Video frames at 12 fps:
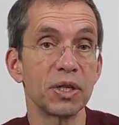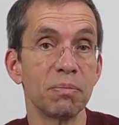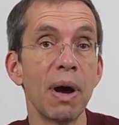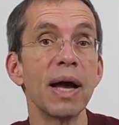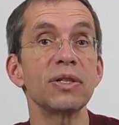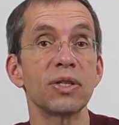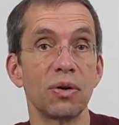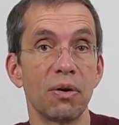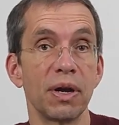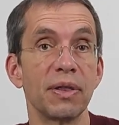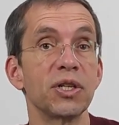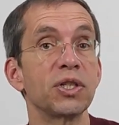to my
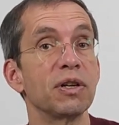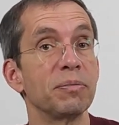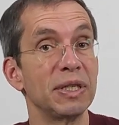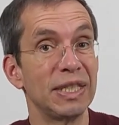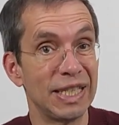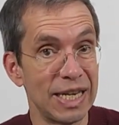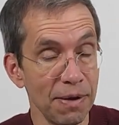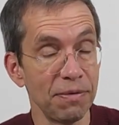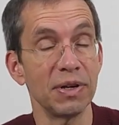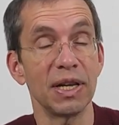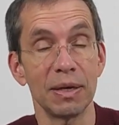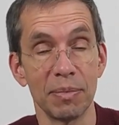story, there should have
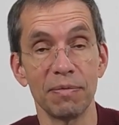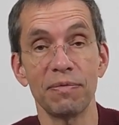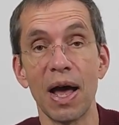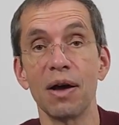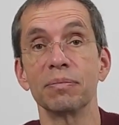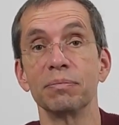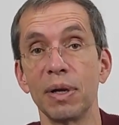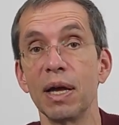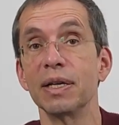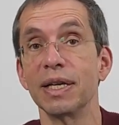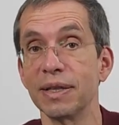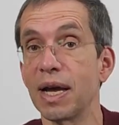definitely been found
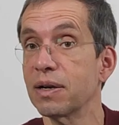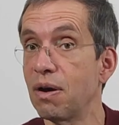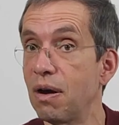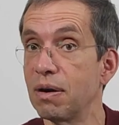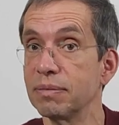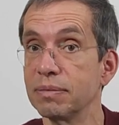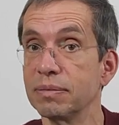blood in that car.